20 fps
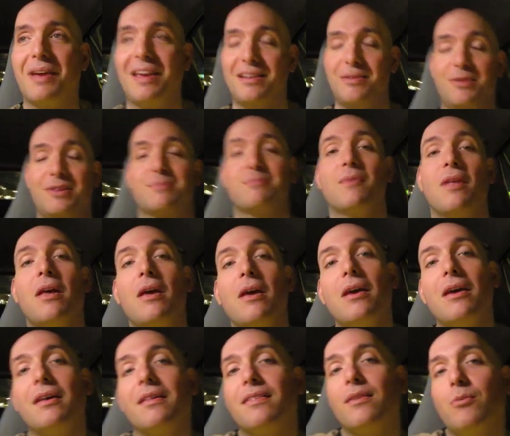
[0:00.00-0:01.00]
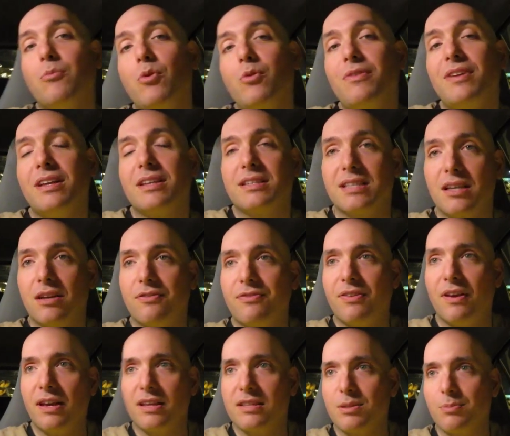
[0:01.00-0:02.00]
Anyways, the movie itself
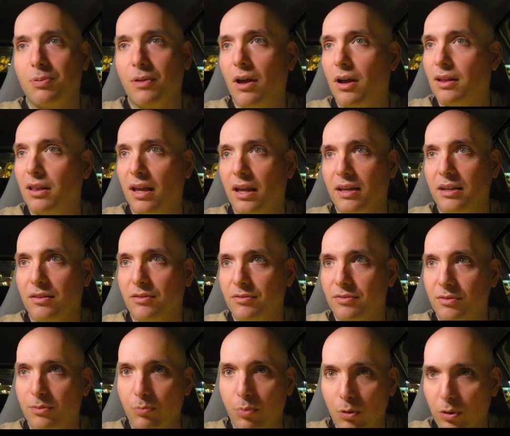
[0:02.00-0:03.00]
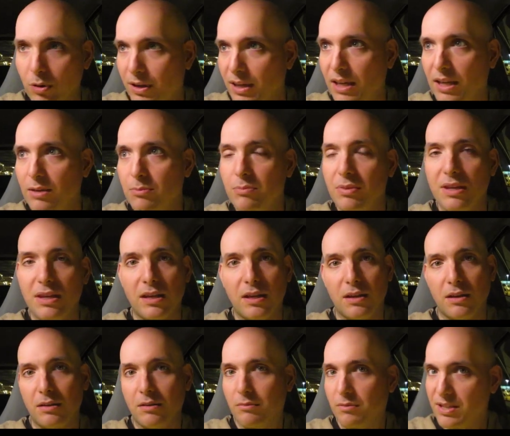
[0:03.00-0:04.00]
has a plot line of the poor kid
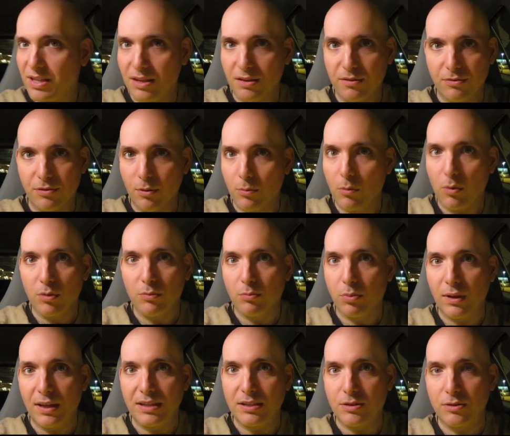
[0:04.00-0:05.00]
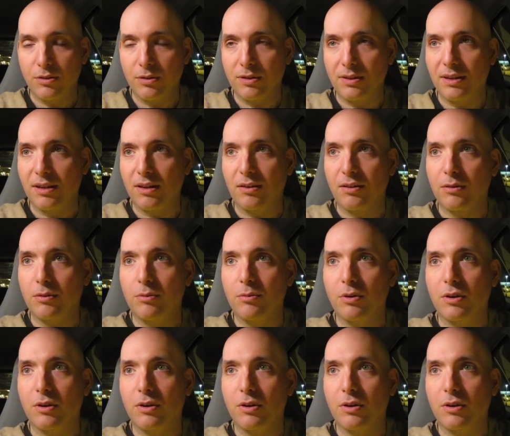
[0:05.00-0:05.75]
being sent from one place to the other,